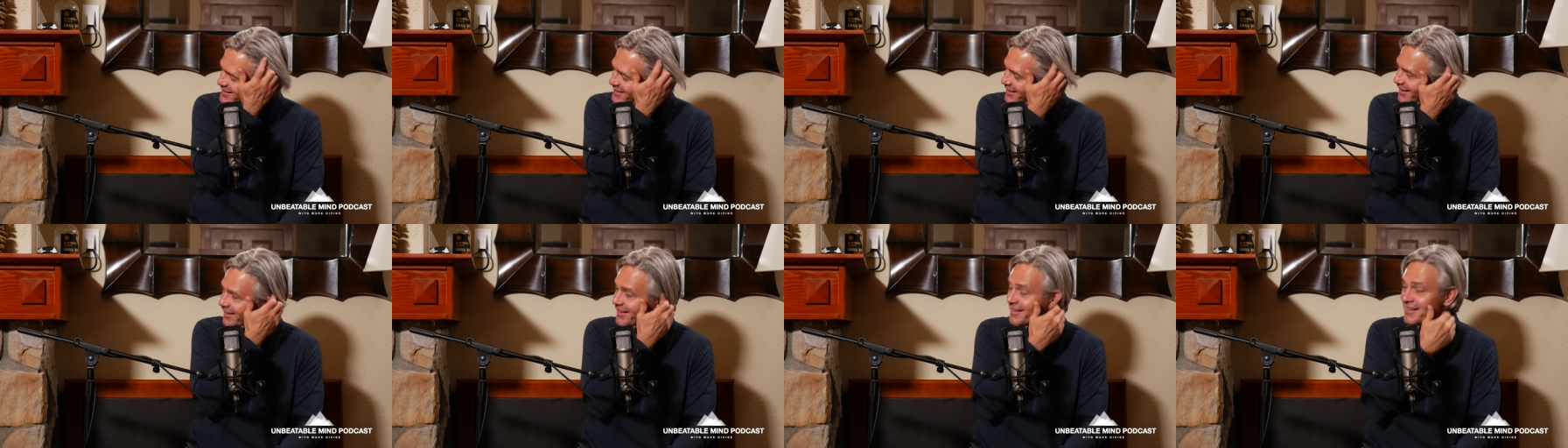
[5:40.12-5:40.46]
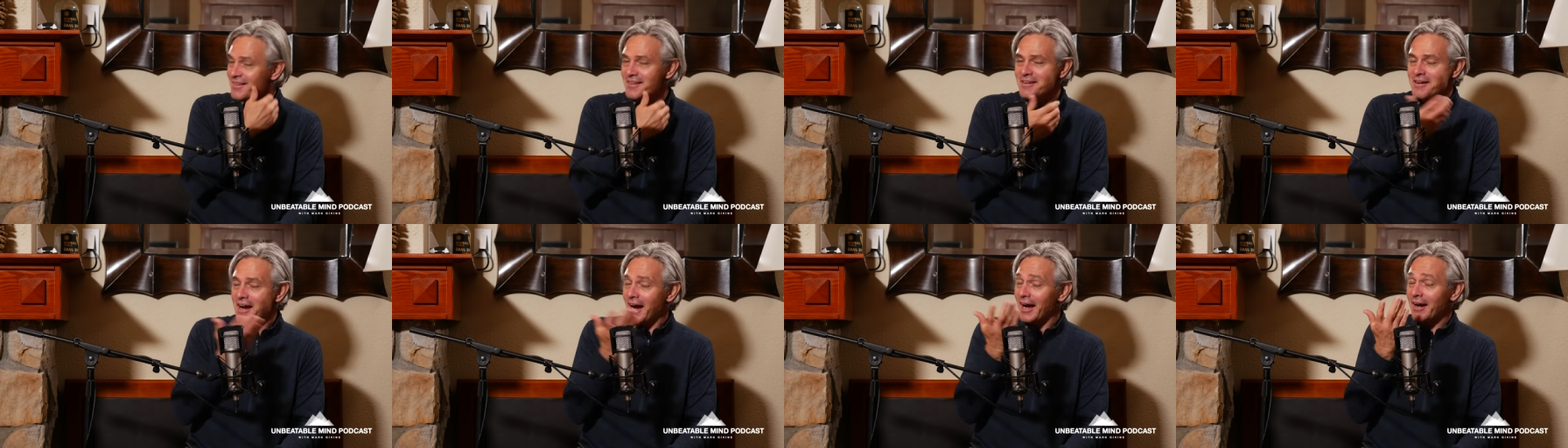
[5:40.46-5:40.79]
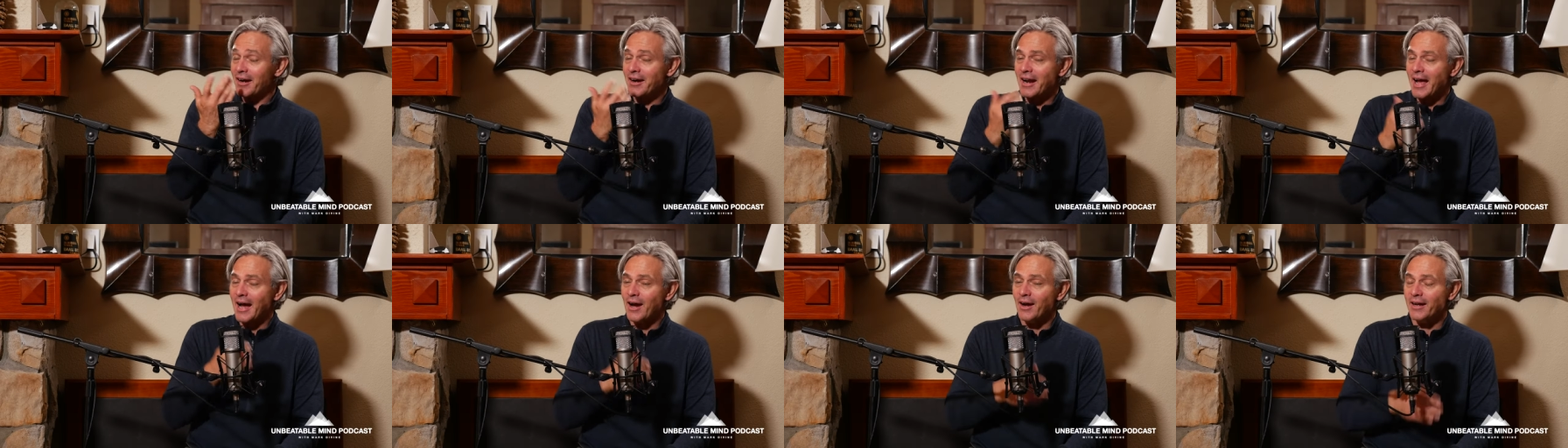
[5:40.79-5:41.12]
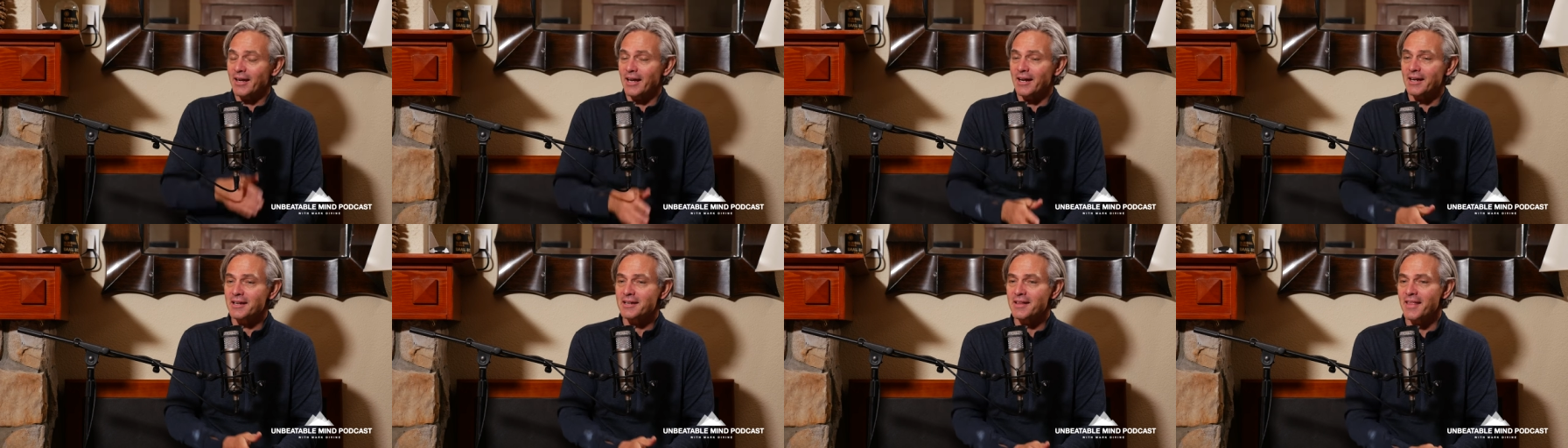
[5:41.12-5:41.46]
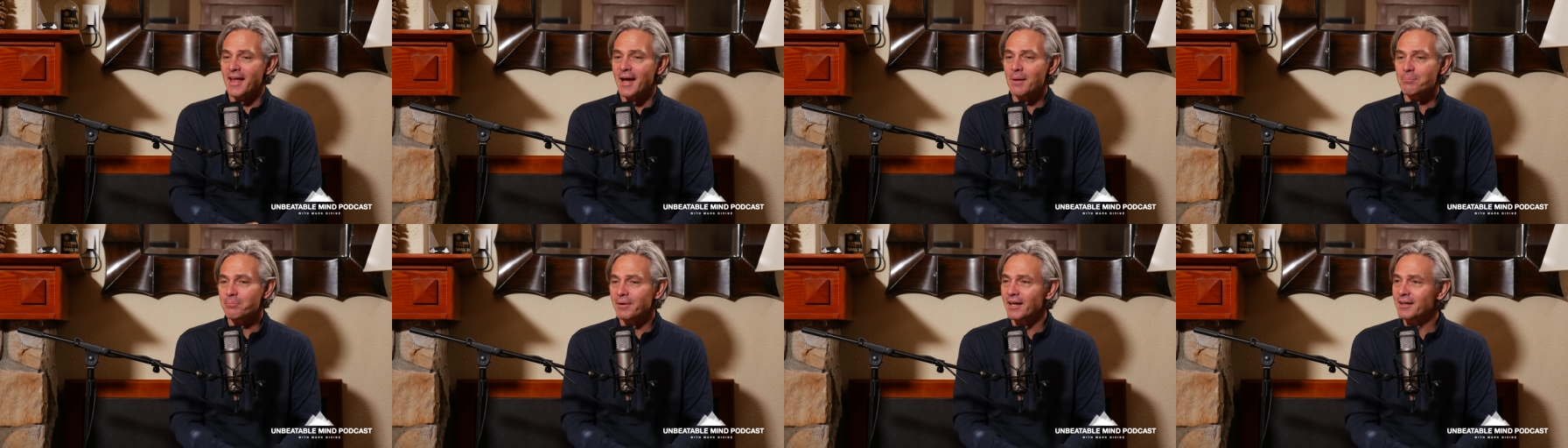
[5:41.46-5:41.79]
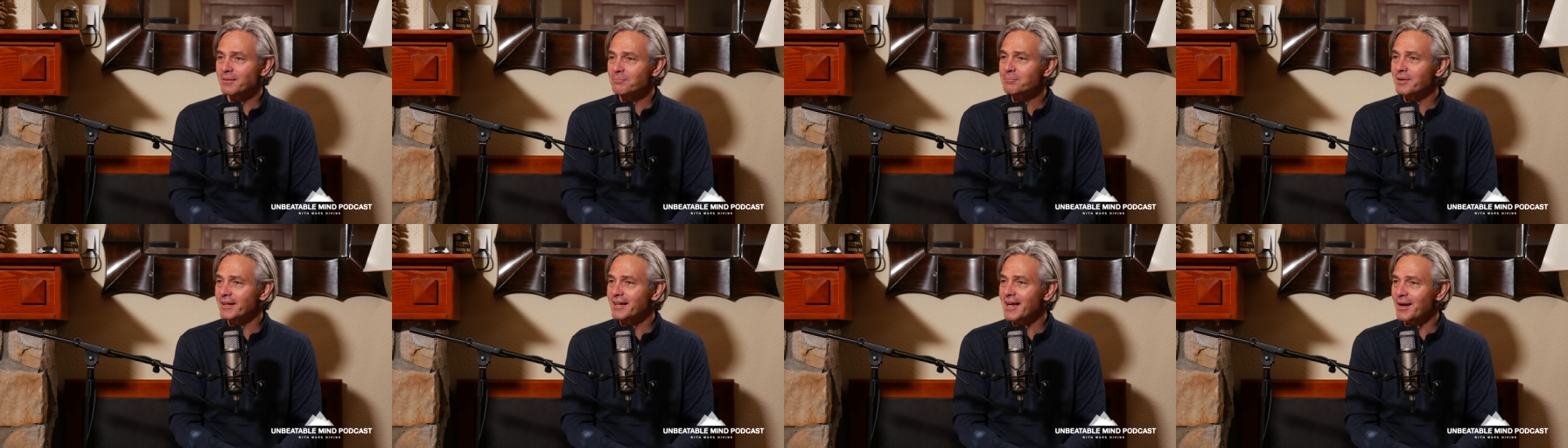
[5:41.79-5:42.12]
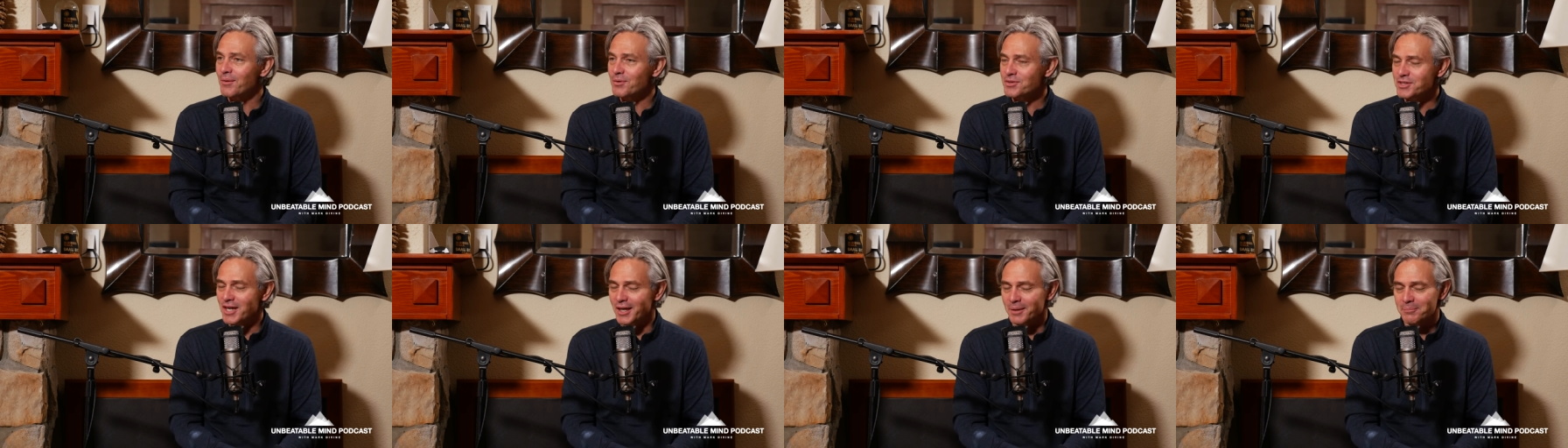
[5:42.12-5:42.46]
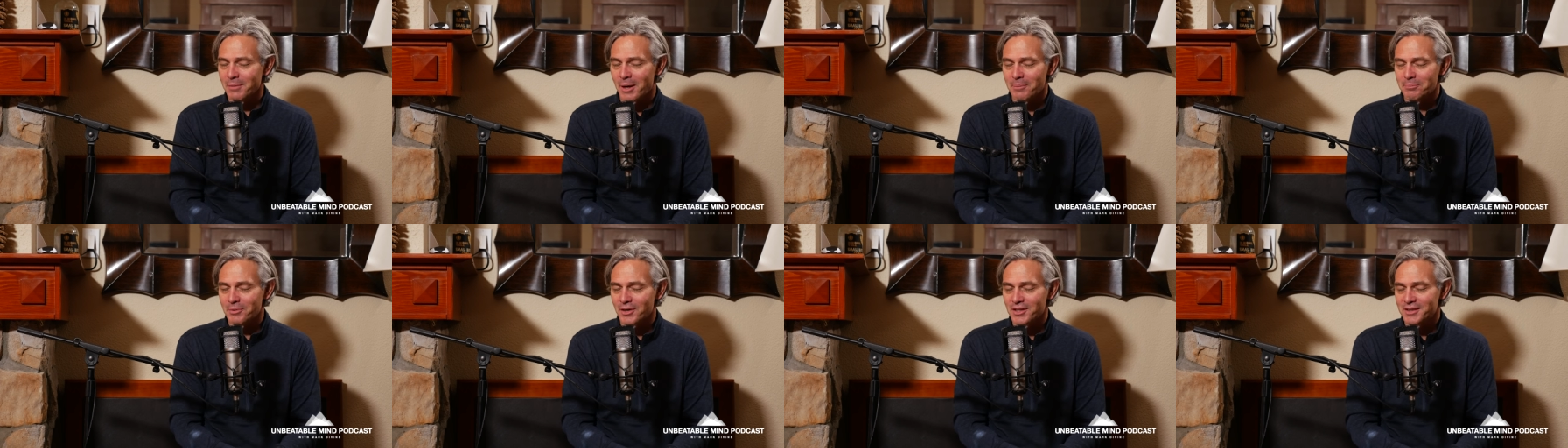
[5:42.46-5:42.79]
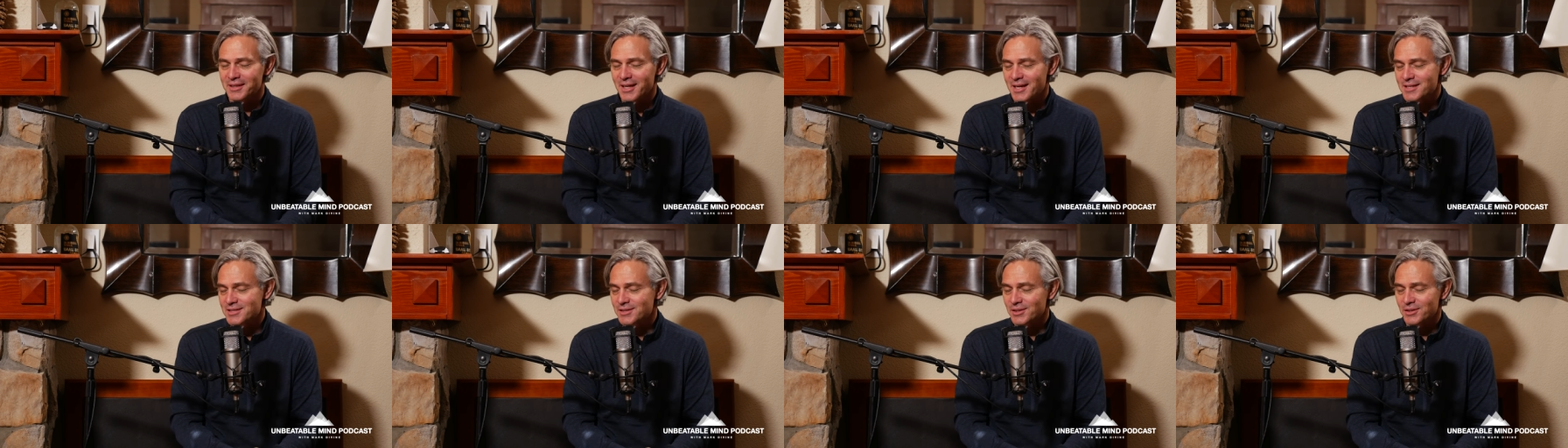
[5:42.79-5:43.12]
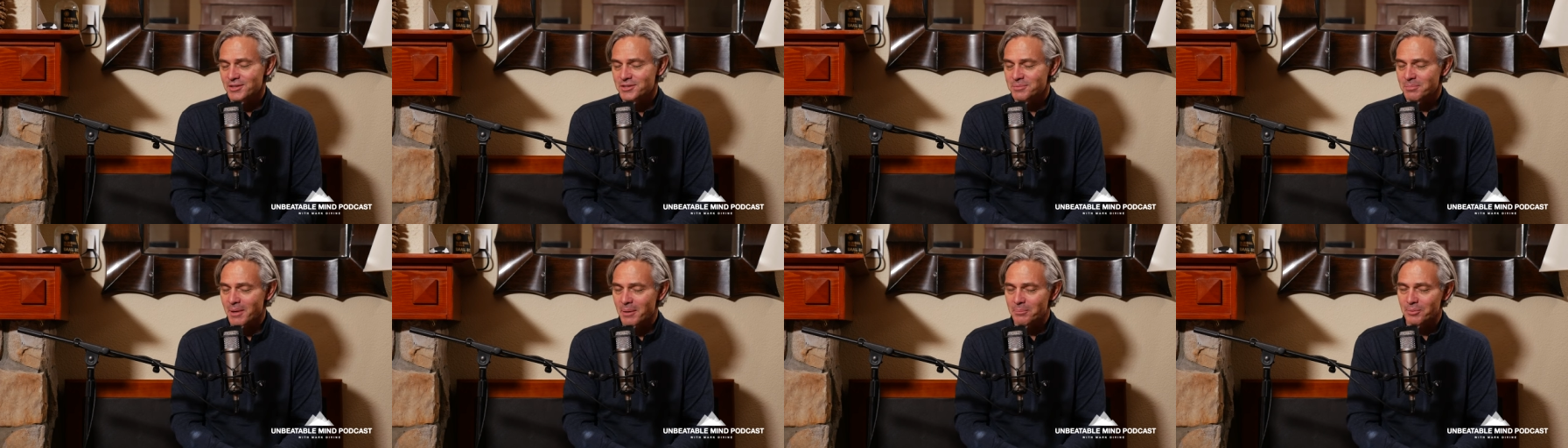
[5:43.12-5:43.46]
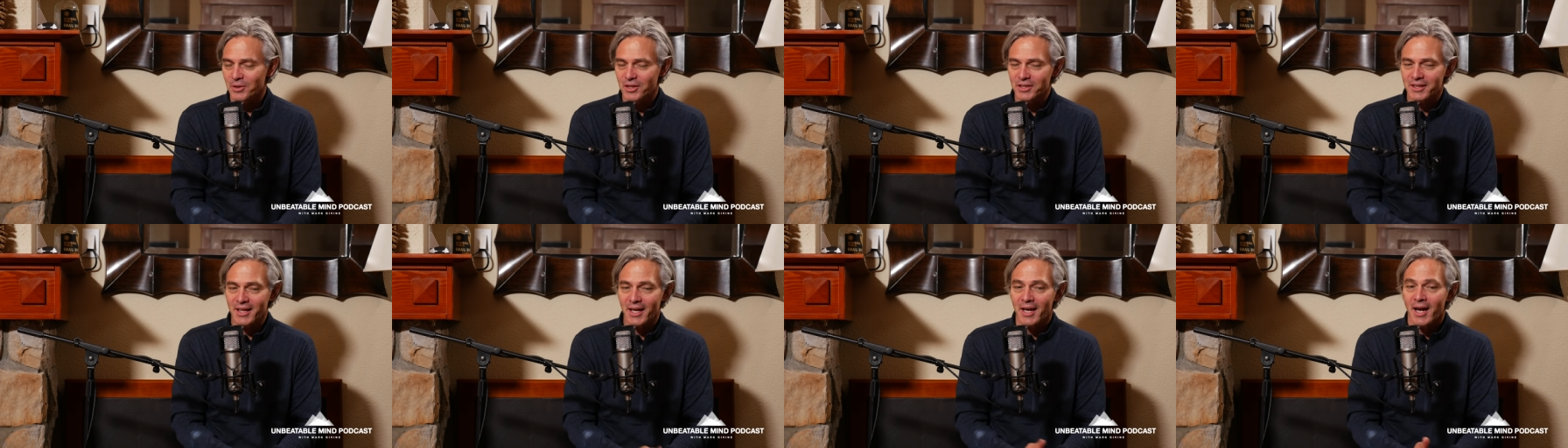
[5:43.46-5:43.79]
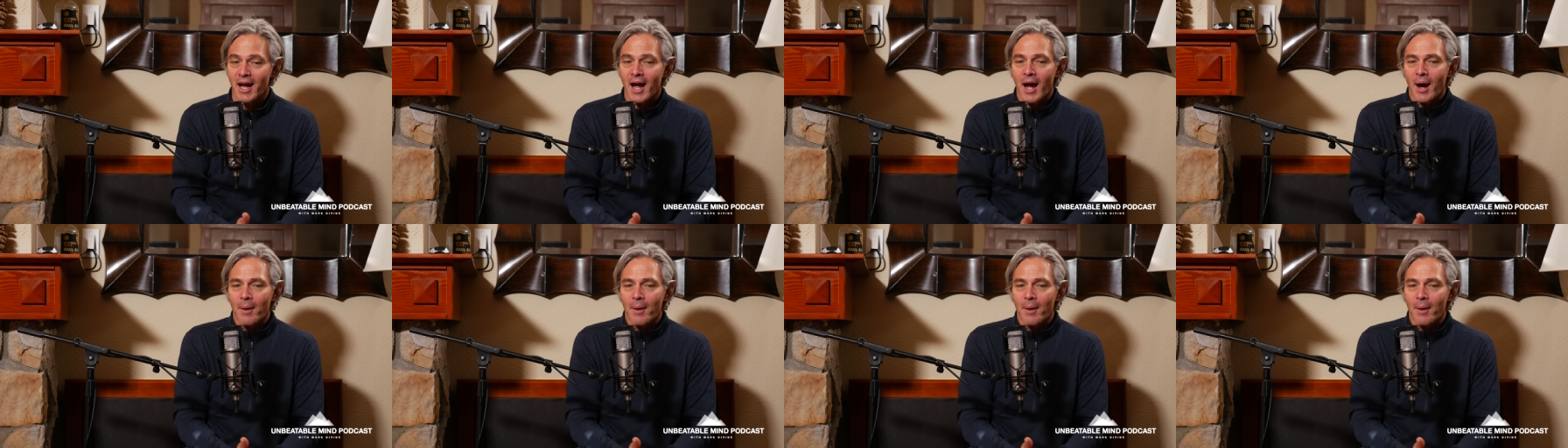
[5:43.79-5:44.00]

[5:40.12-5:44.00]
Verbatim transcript: So I don't know how I got into that, but but yeah, we're That's talking cool. about birthdays, so it's my birthday.